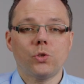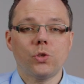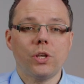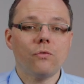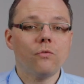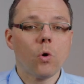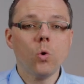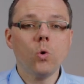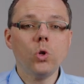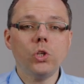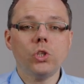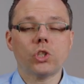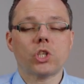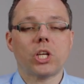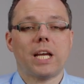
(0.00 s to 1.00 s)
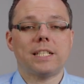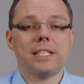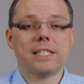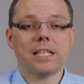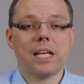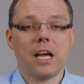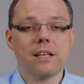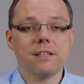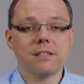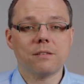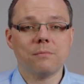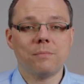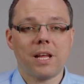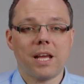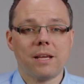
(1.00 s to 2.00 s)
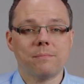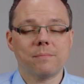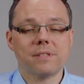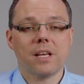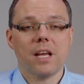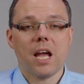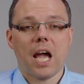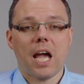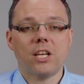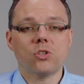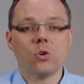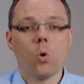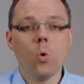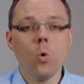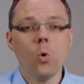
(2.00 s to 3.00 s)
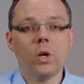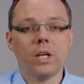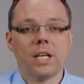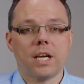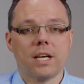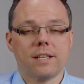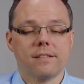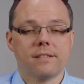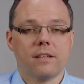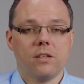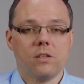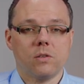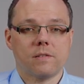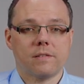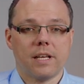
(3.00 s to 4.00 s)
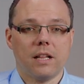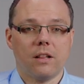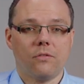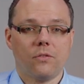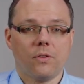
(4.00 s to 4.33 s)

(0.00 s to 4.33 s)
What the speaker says: give all your channels custom names and organize yourself.